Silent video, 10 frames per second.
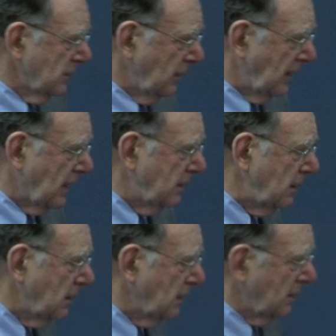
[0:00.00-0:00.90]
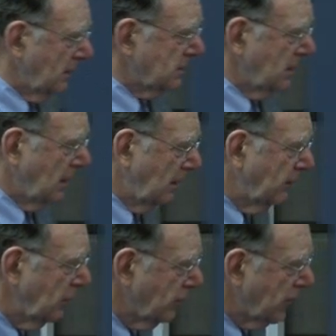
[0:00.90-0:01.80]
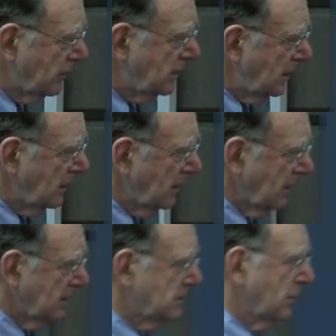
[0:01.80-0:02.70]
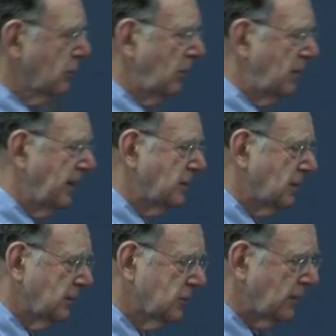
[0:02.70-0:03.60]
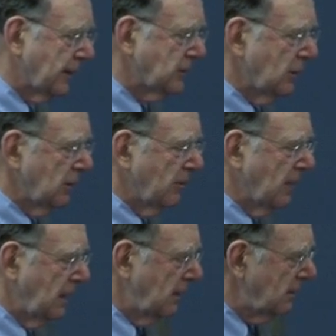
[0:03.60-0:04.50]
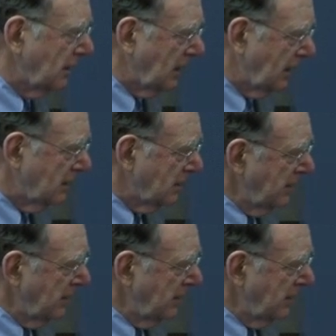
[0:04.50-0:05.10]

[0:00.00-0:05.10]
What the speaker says: the idea is that a given protein has a 3-dimensional structure that might indicate